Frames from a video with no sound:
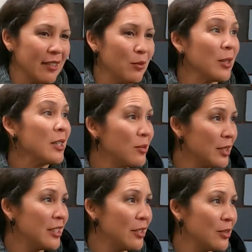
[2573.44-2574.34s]
work
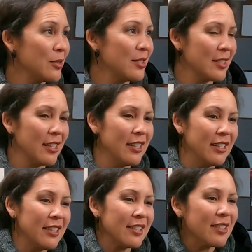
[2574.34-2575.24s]
with those
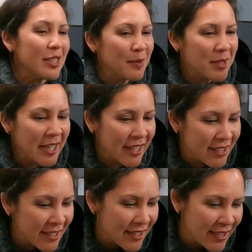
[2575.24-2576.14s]

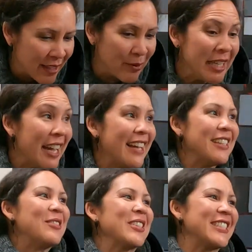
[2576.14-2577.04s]
circumstances, and we had
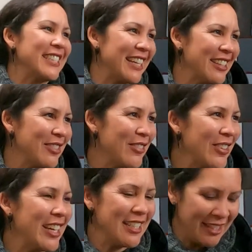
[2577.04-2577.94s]
to work together for
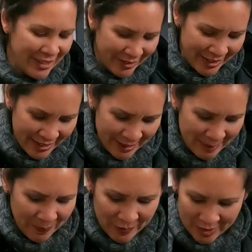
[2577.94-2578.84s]
that too.
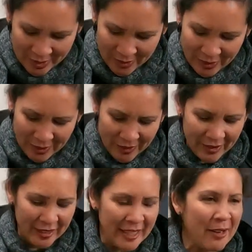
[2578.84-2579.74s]
So
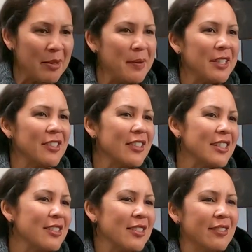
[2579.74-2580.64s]
yeah, we picked all
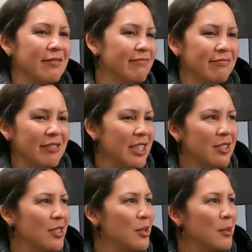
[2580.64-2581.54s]
these
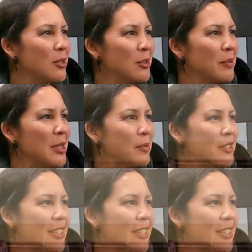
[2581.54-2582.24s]
super cool people.